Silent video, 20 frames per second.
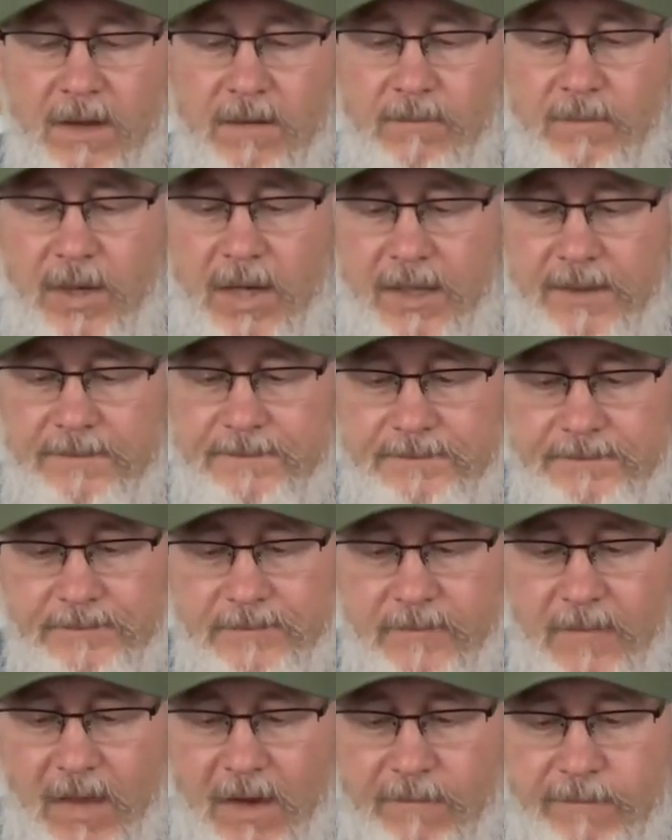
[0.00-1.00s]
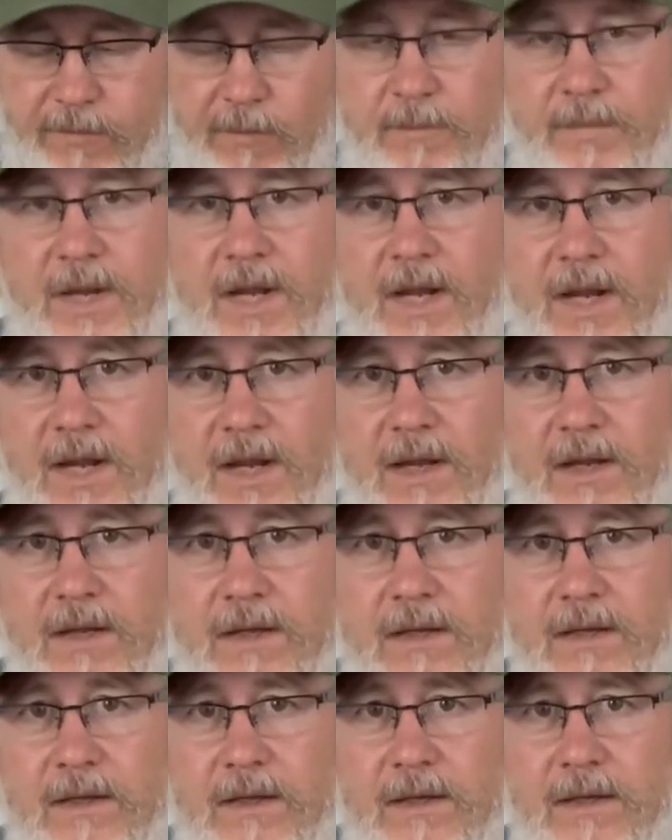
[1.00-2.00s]
But for me,
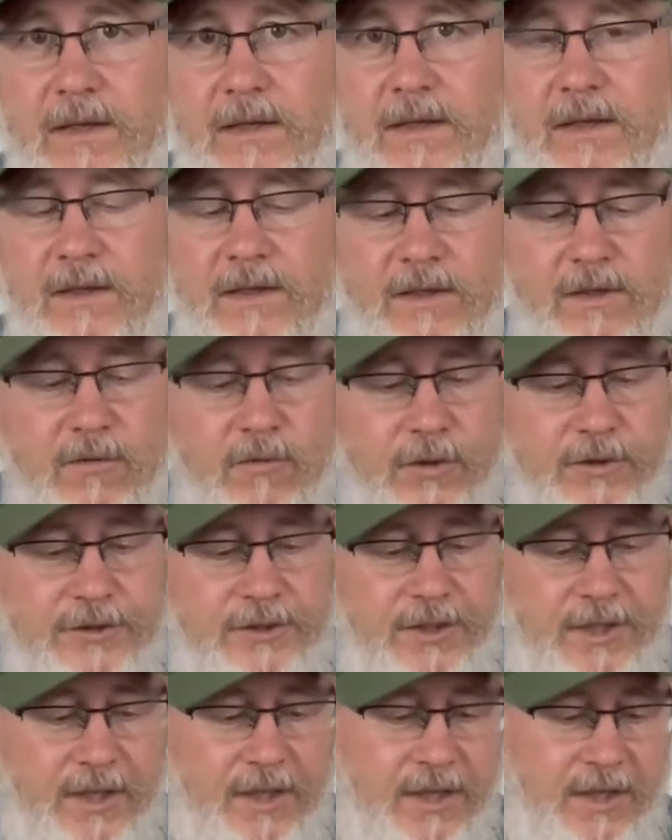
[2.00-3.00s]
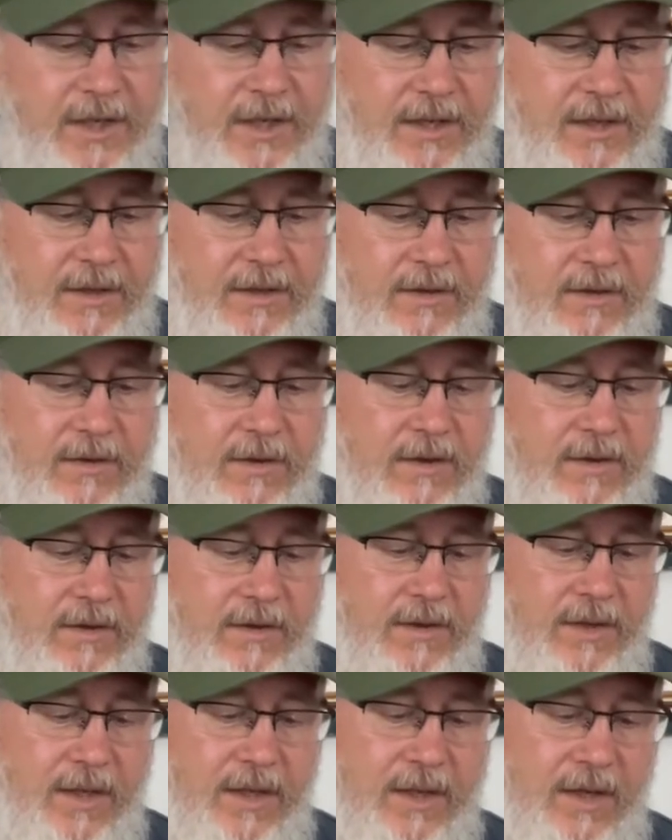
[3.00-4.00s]
the cushioning in the
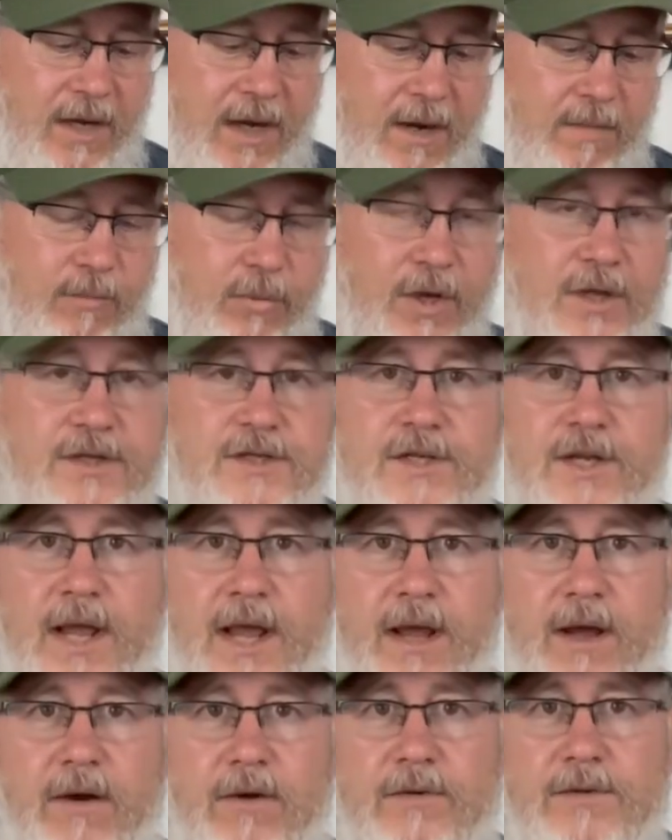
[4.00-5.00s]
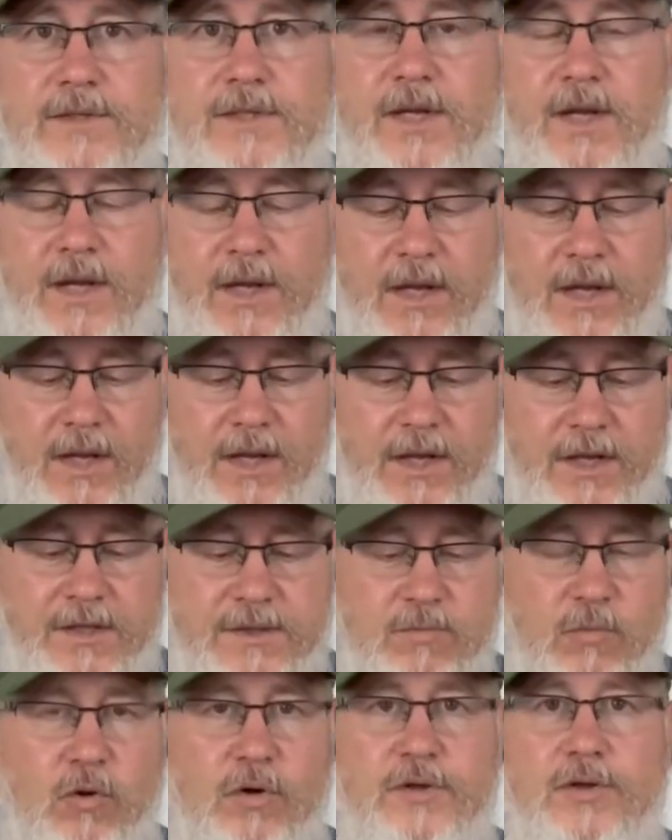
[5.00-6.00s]
Bridgedales
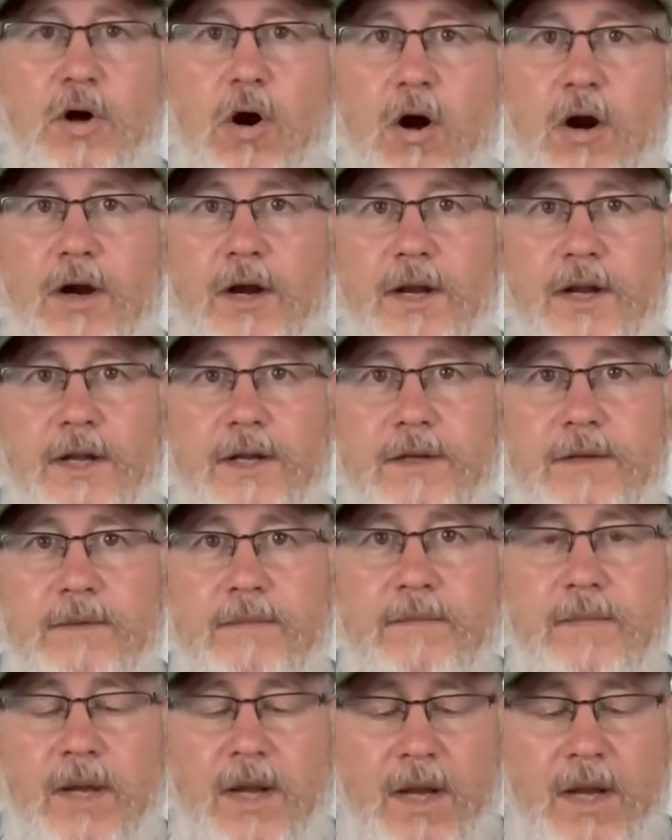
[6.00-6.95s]
is more targeted.